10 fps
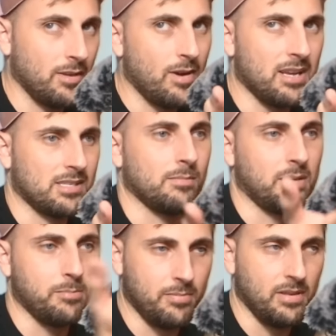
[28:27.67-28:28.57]
There are some,
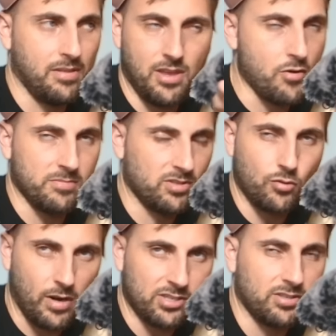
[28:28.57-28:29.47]
like Ethereum's
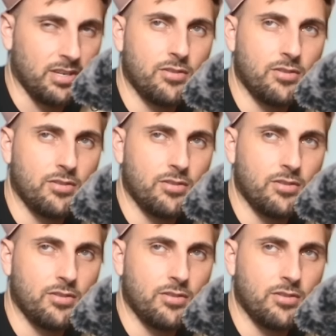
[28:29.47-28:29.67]
crushed it.